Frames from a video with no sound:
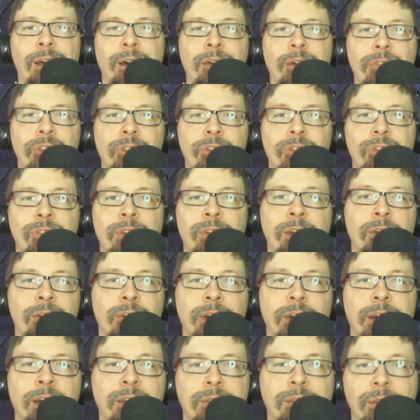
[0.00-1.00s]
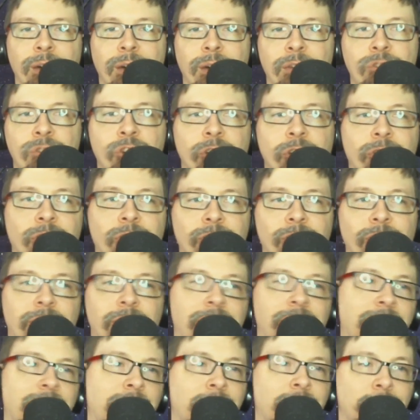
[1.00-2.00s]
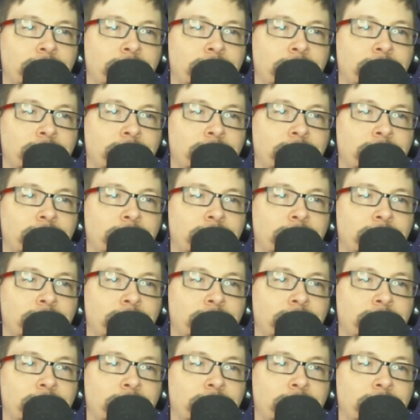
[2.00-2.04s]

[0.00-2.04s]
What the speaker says: of the Snyder Cut of Justice League.